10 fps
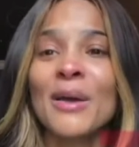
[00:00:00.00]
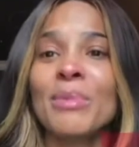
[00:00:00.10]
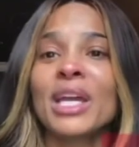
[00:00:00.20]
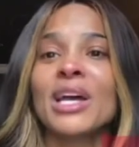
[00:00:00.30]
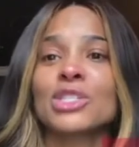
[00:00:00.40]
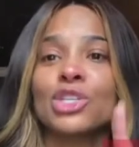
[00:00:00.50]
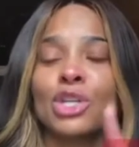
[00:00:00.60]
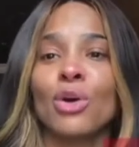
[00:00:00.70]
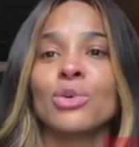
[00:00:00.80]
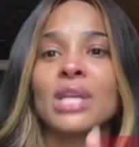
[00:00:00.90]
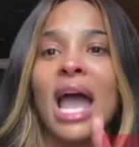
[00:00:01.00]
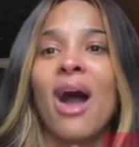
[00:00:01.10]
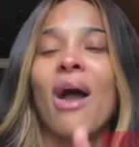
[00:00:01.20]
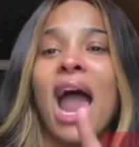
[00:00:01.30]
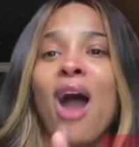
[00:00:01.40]
from this place, man.
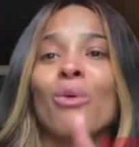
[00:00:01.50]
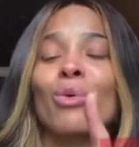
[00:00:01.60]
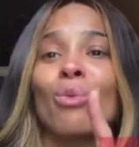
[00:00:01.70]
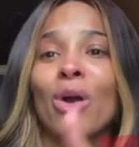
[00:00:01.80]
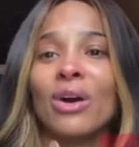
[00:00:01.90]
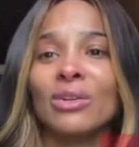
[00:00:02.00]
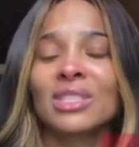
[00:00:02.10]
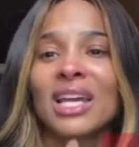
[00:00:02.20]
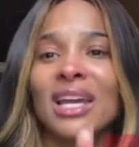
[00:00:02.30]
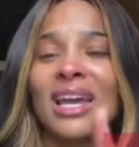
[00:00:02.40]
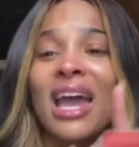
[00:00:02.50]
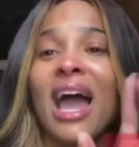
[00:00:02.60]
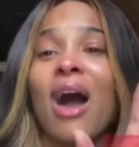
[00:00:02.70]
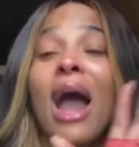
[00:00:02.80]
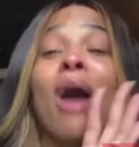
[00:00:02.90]
We are set
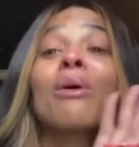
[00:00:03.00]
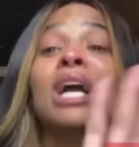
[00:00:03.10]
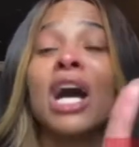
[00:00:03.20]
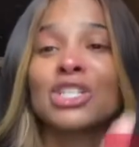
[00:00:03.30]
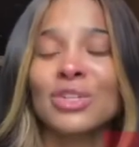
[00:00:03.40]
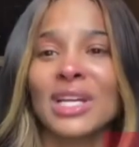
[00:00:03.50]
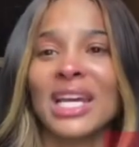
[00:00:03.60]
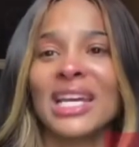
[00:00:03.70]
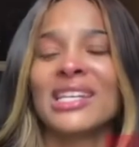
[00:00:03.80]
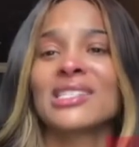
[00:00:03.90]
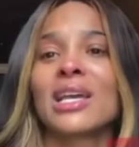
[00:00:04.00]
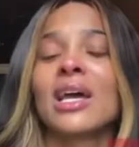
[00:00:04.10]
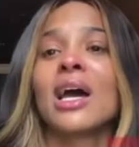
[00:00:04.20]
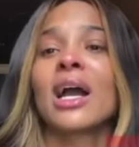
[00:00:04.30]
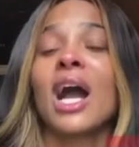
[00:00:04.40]
apart from this place.
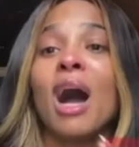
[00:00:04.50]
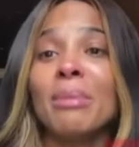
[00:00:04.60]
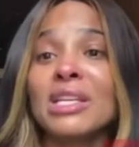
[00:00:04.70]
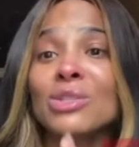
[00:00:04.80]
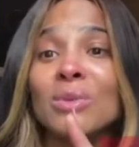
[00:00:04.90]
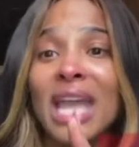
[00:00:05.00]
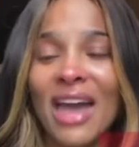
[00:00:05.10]
So it says, flee out of the